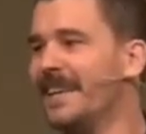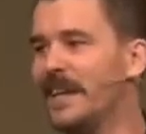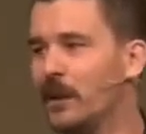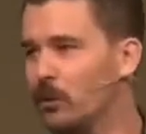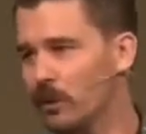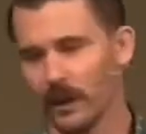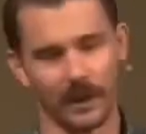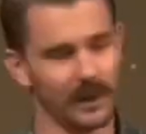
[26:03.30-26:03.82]

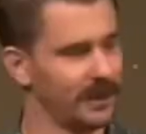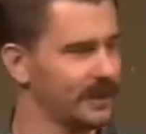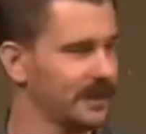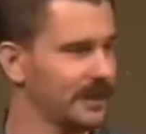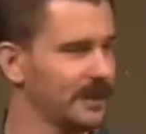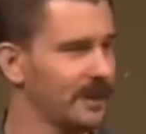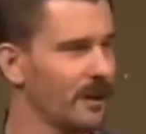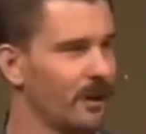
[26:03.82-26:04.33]

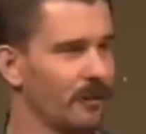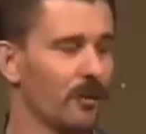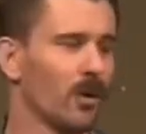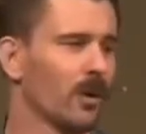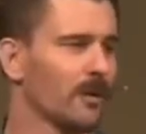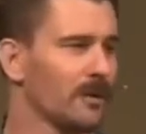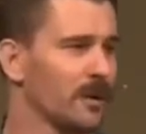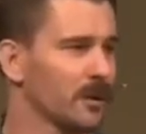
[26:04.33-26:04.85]
guiltless of
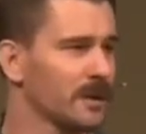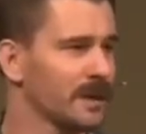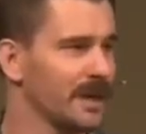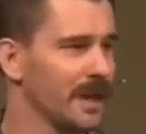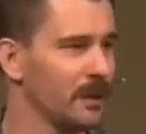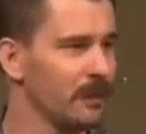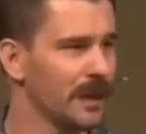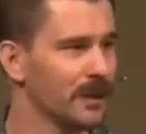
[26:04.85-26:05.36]
all of your
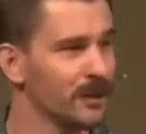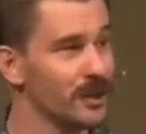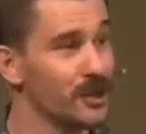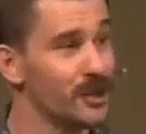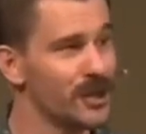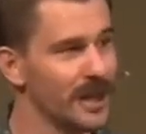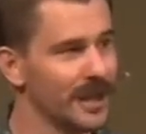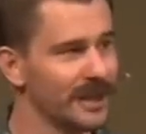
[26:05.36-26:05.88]
sin
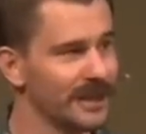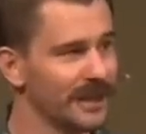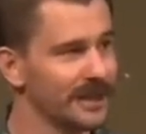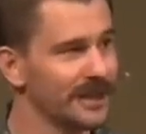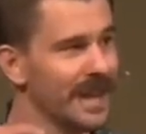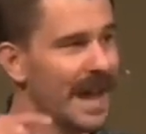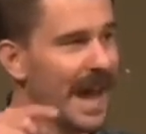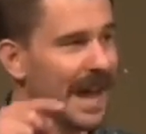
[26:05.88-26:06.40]
because
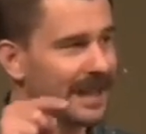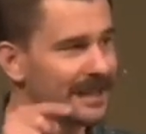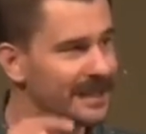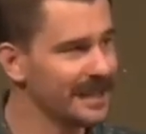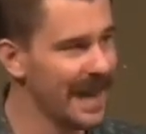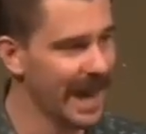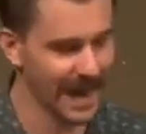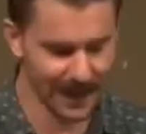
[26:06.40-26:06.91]
Jesus
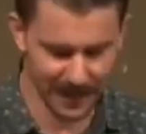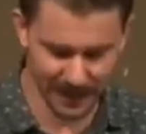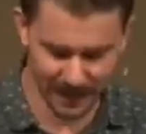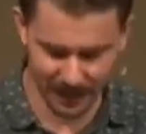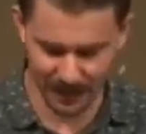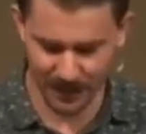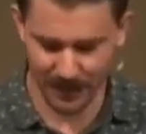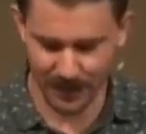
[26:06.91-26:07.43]
has
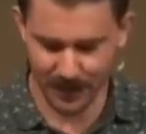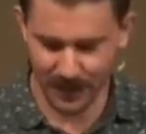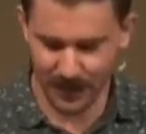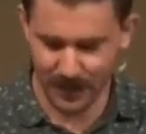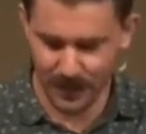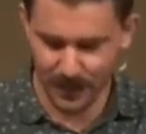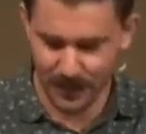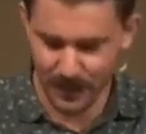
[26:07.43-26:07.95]
taken
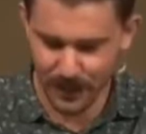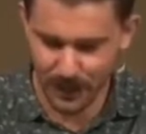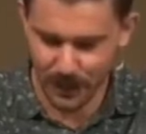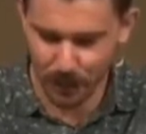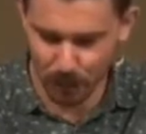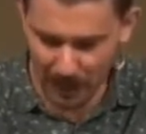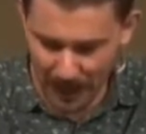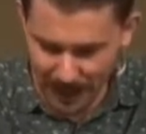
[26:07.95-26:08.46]

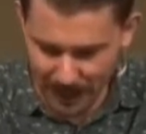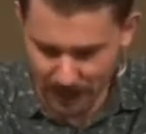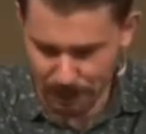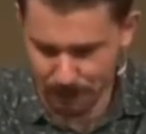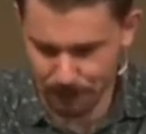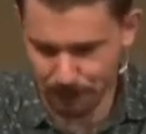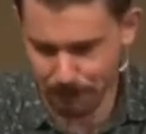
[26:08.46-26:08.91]
the blame.